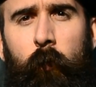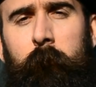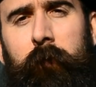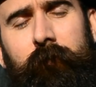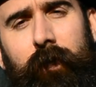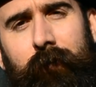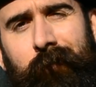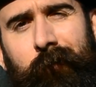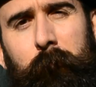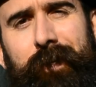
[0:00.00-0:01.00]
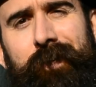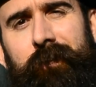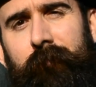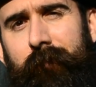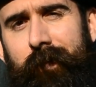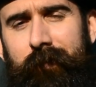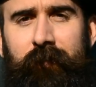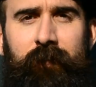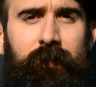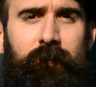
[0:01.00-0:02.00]
Well, the mustache is a little bit different in the
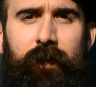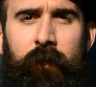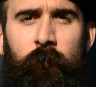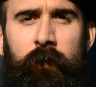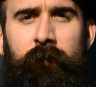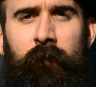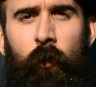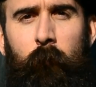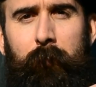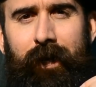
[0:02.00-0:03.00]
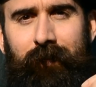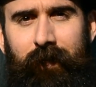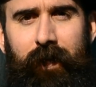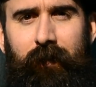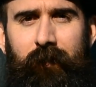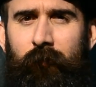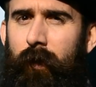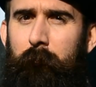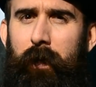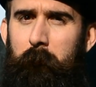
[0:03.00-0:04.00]
sense that you need to go by length,
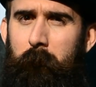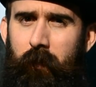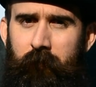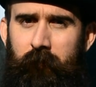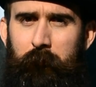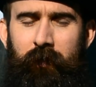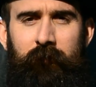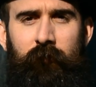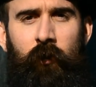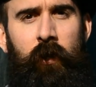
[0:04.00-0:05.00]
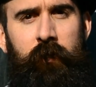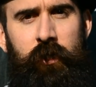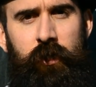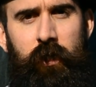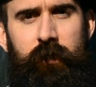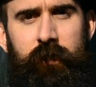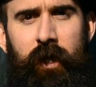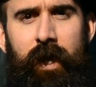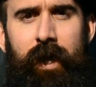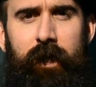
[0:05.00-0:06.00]
not by months, because it's hard to judge
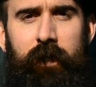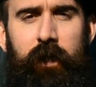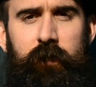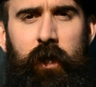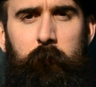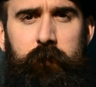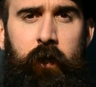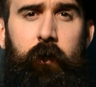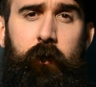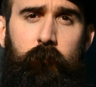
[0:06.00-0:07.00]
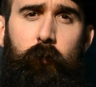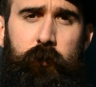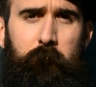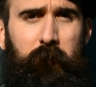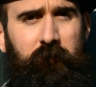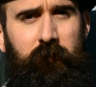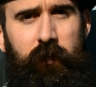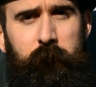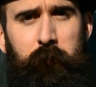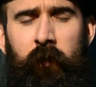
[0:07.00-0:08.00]
and gauge how much hair you're going to grow on your
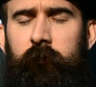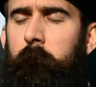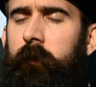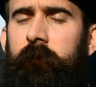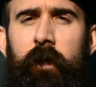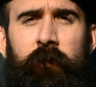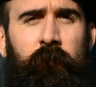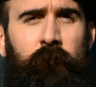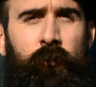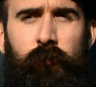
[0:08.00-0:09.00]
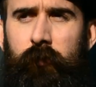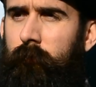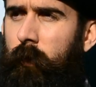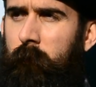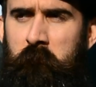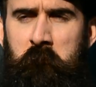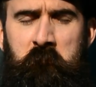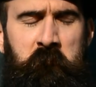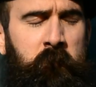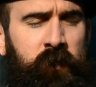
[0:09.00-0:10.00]
mustache, because the mustaches usually grow at
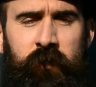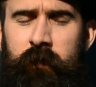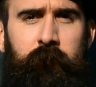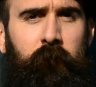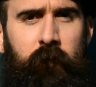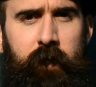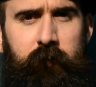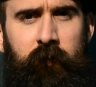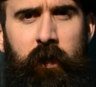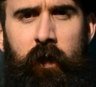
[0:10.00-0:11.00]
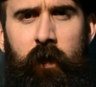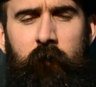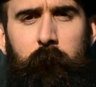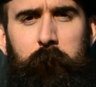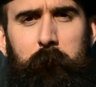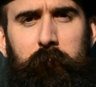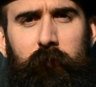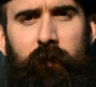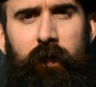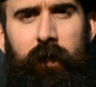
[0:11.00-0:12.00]
much different rates for
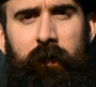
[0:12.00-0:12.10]
people.